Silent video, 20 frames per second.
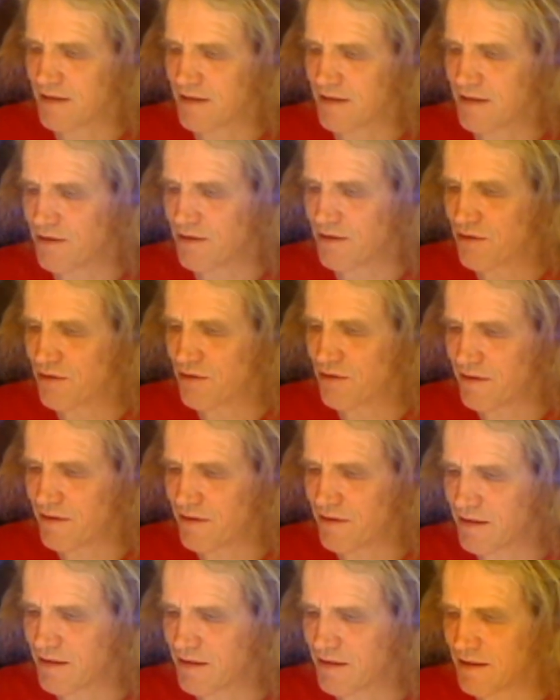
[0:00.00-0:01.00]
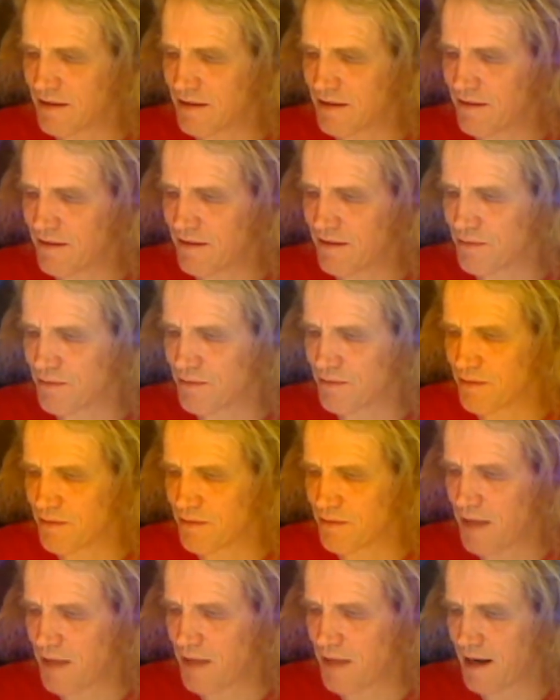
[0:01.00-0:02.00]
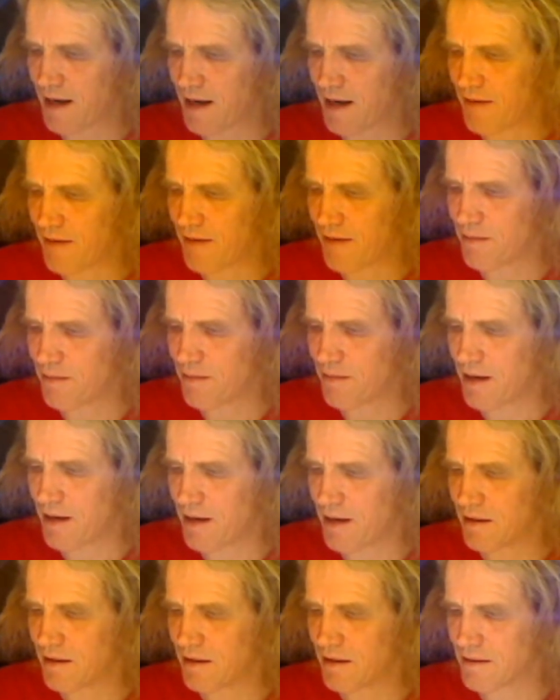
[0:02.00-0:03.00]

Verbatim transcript: So you can sort of understand, say this was the black half of the magnet,